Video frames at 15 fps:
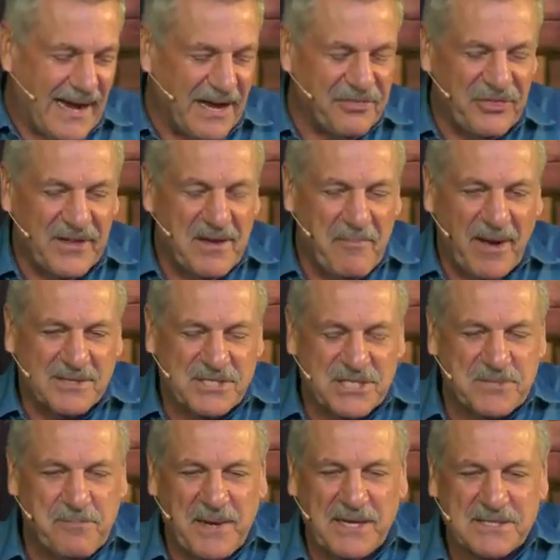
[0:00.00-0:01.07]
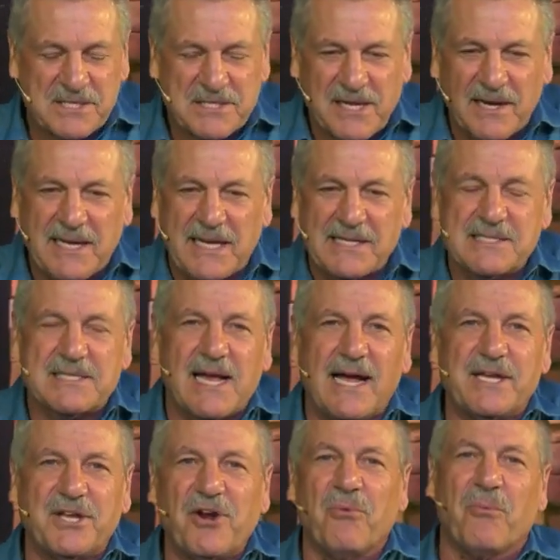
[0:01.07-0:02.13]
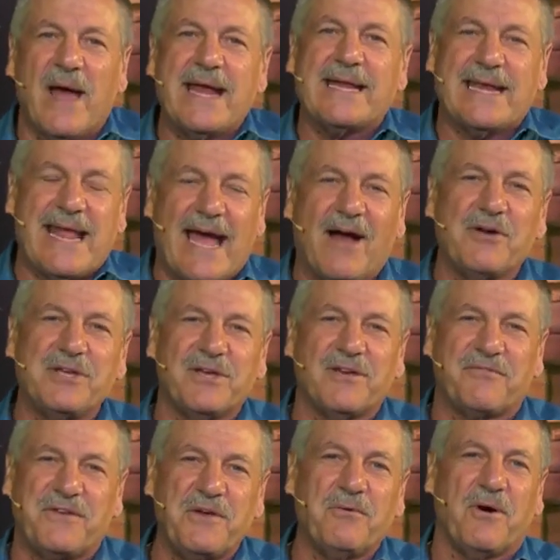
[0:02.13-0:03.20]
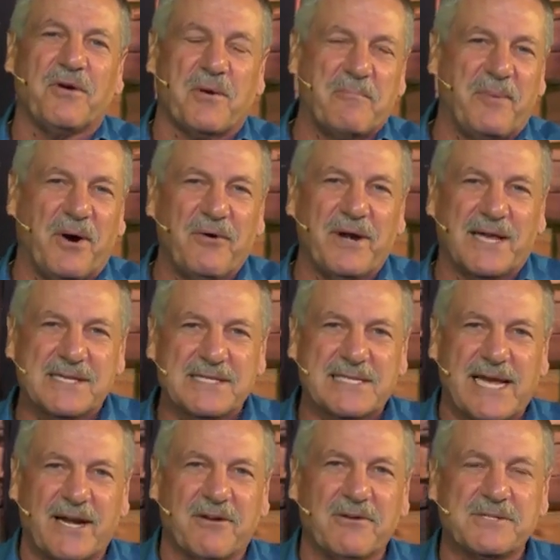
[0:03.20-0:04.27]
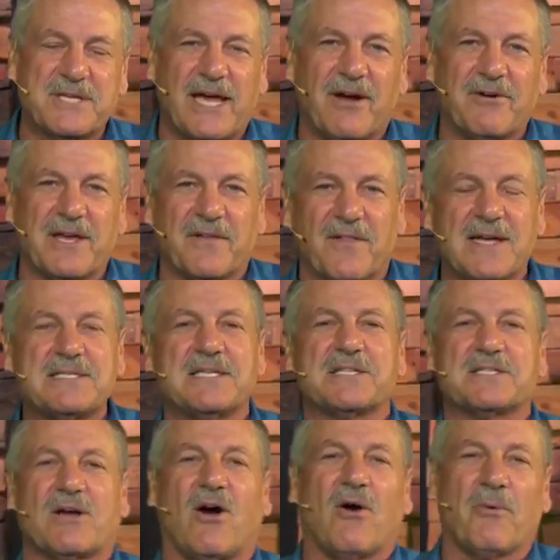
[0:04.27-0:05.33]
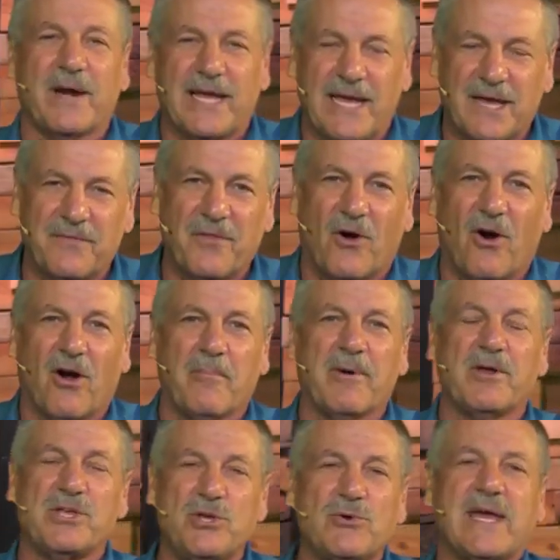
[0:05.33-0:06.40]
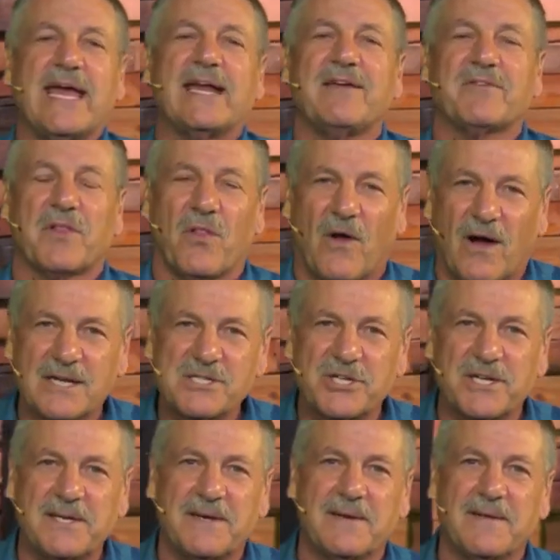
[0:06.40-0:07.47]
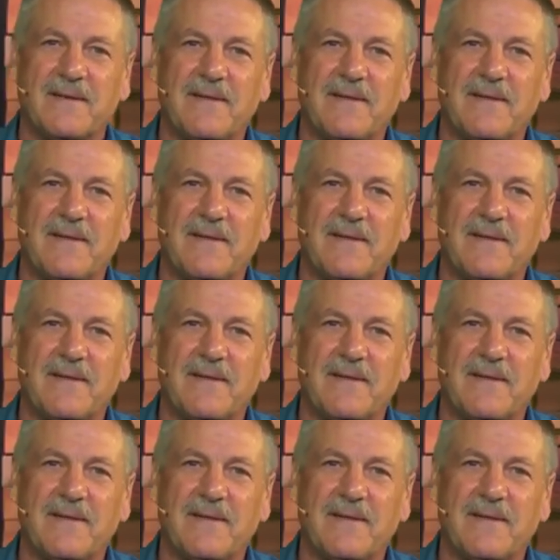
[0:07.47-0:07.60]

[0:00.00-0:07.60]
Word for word: I think about just being stuck inside. You know, right now, if you own a boat in Santa Cruz County, unless it's already in the harbor, you can't even launch it.